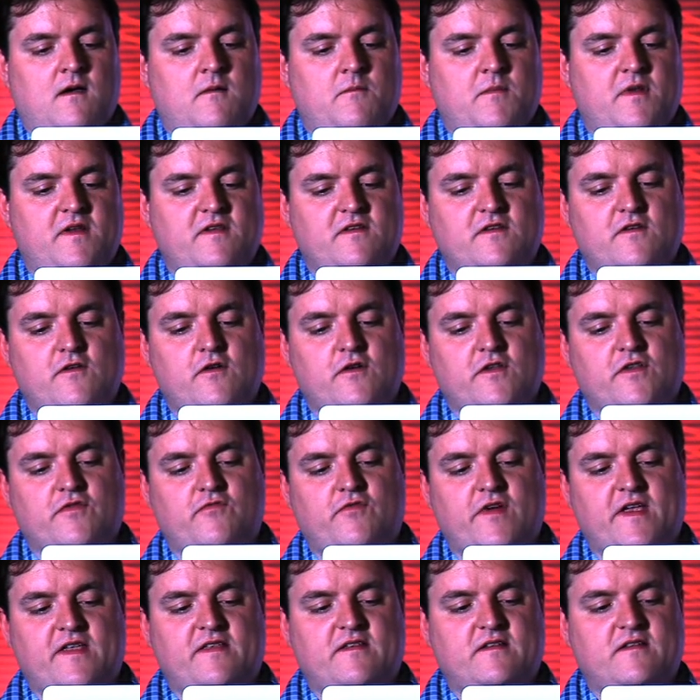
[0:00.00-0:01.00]
But there's, of course,
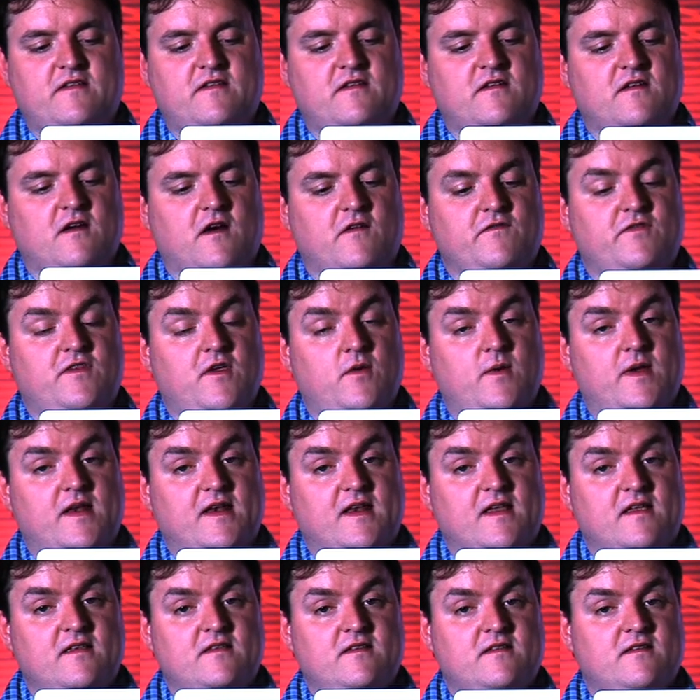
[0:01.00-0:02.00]
risks of doing
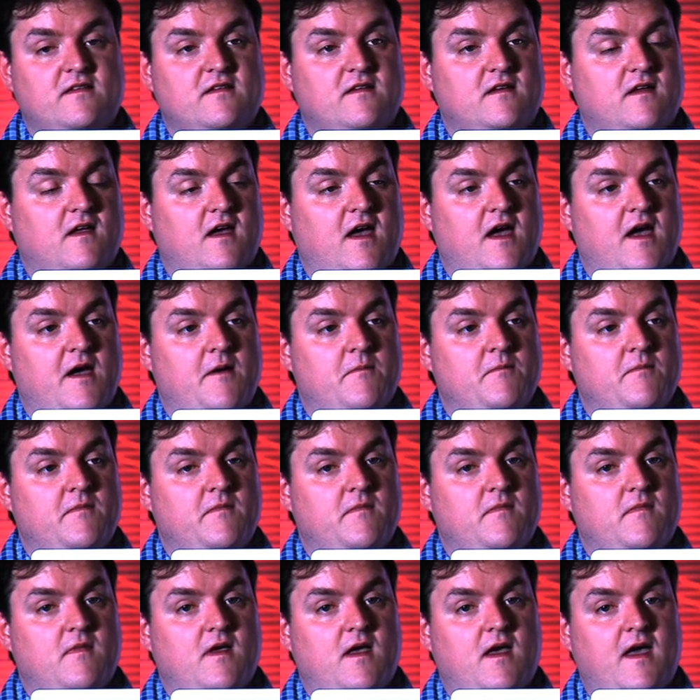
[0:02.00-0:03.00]
this,
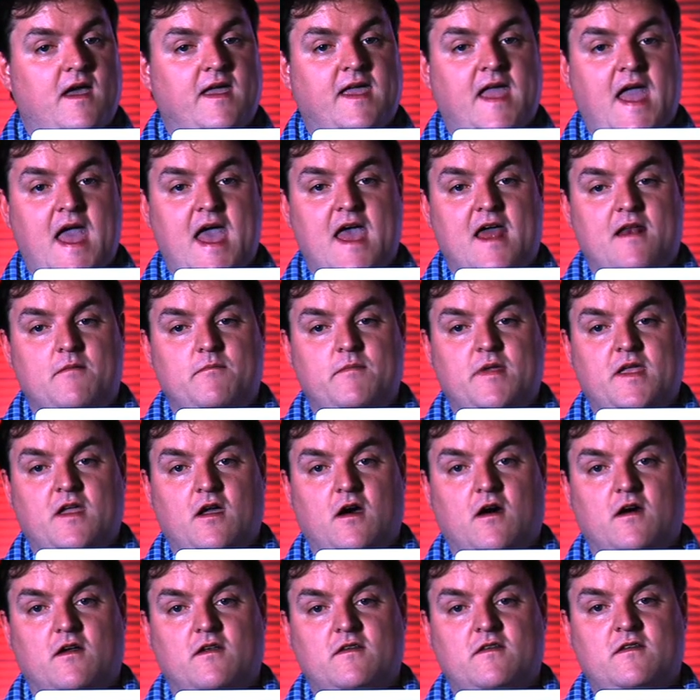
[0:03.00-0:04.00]
again,
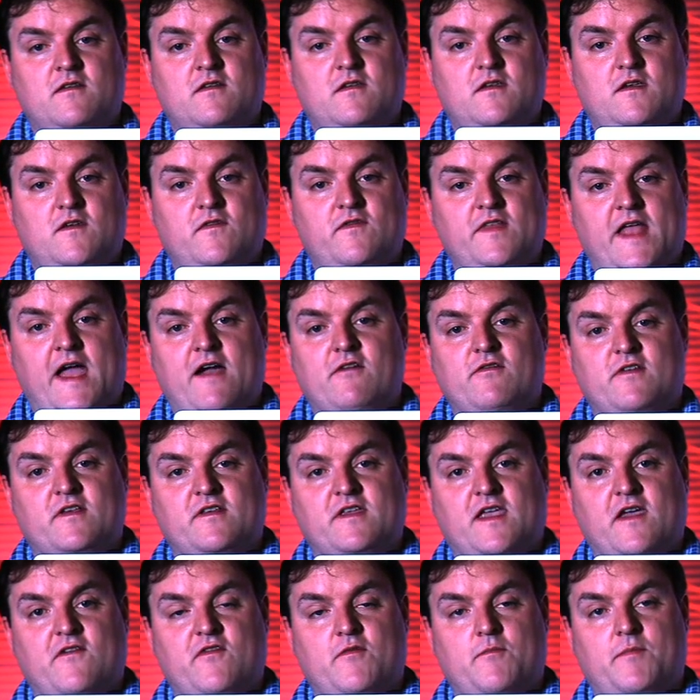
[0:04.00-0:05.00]
because you've now just
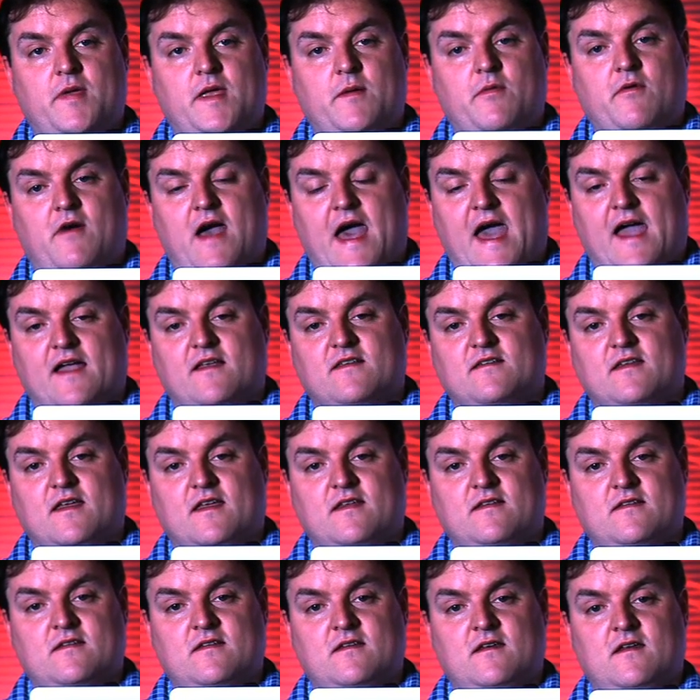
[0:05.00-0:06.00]
given people
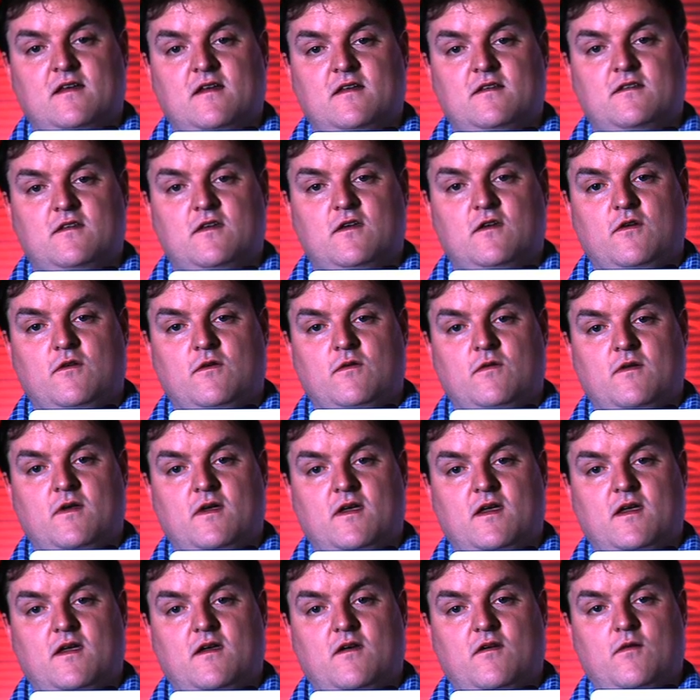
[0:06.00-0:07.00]
access to
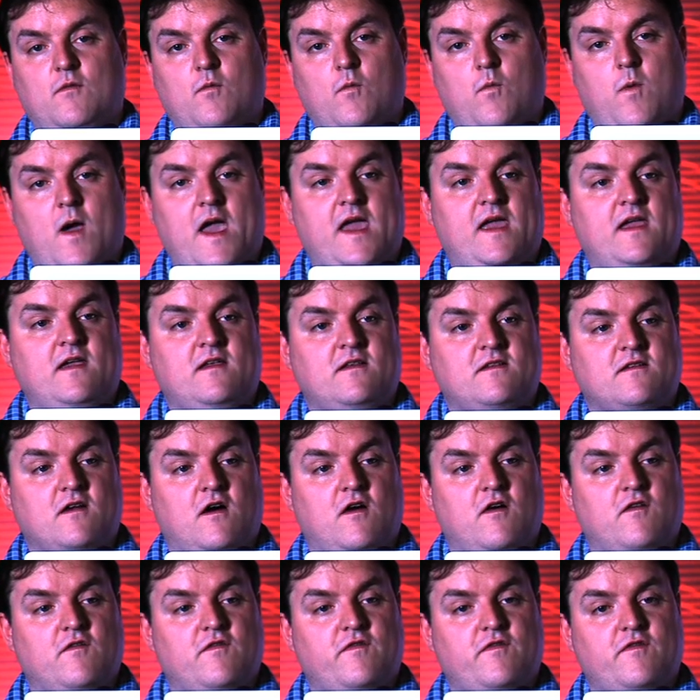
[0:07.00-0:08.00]
ways
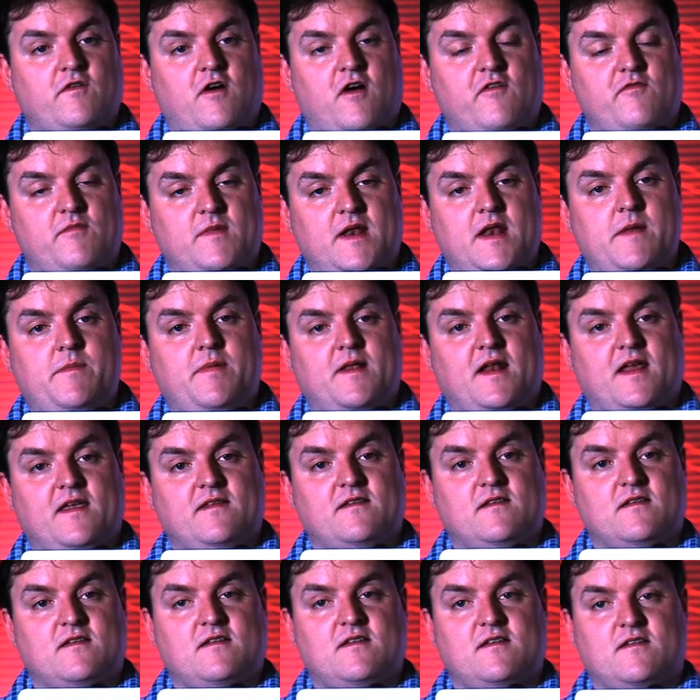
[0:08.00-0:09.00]
of
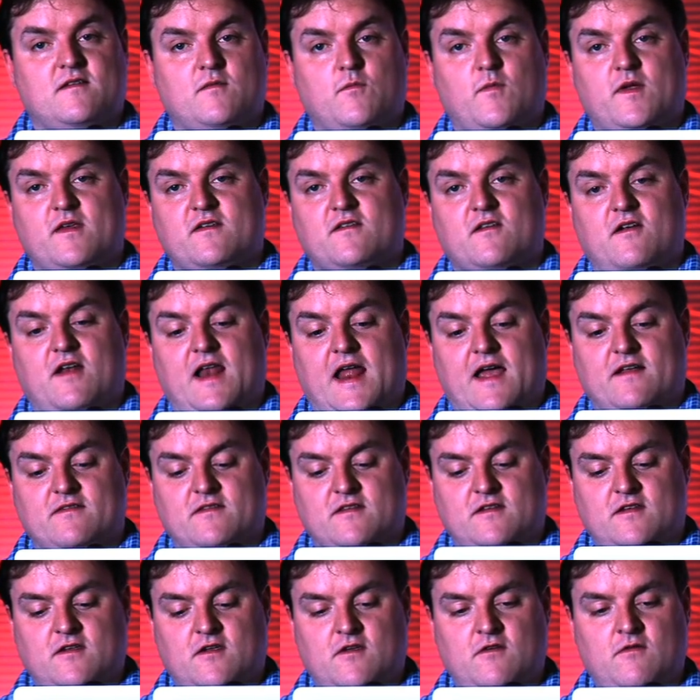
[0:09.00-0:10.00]
manipulating the system which they're allowed to
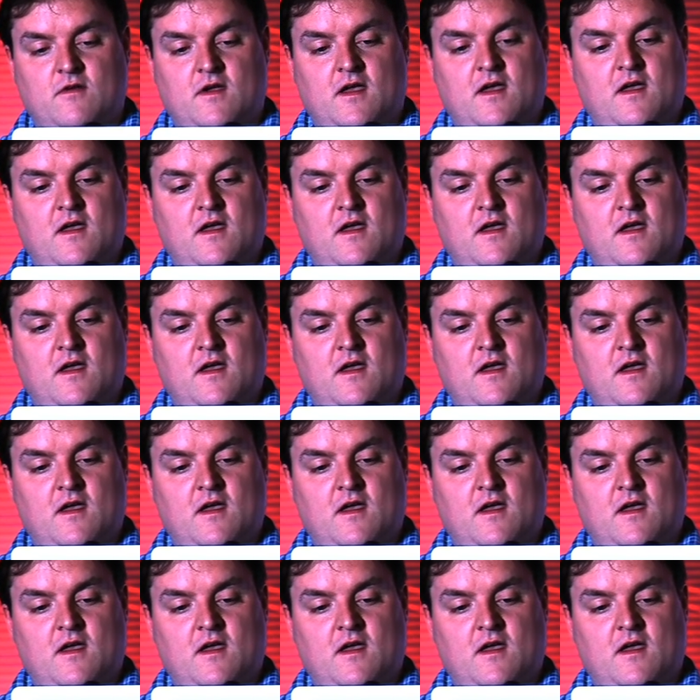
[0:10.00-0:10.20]
do.